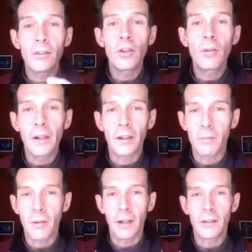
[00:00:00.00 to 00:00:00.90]
human
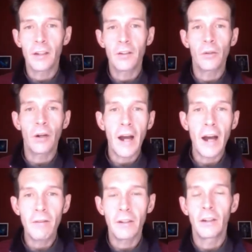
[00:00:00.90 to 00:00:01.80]
experience that you are
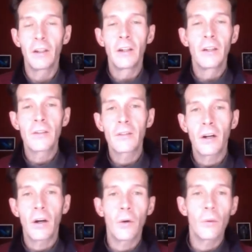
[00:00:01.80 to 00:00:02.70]
having.
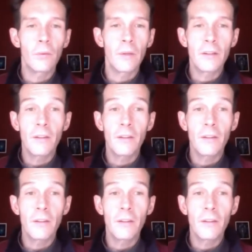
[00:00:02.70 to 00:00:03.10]
So it's a